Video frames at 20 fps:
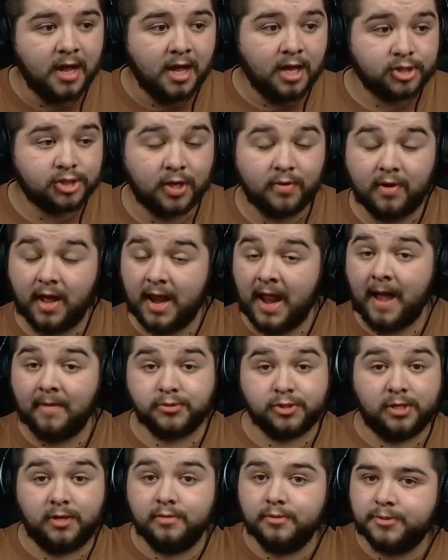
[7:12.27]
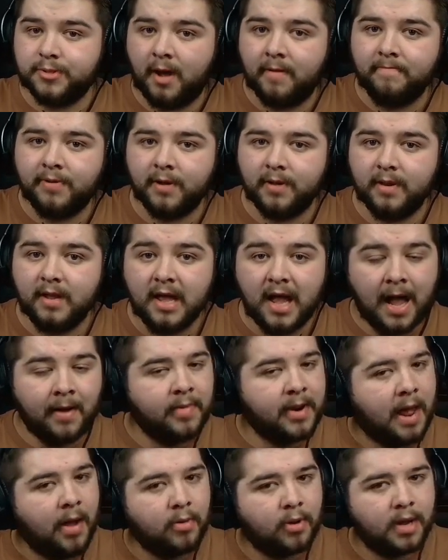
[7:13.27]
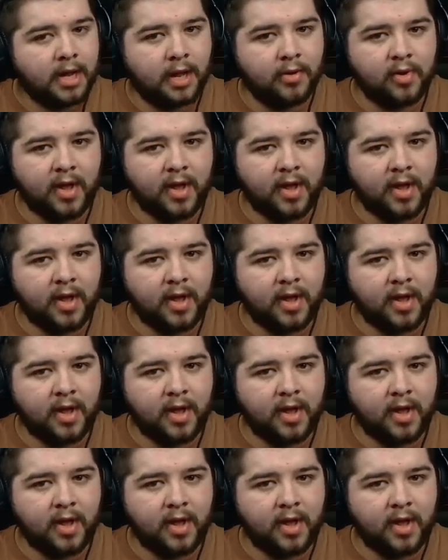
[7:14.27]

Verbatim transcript: so an absolute thumping, and we're now going to go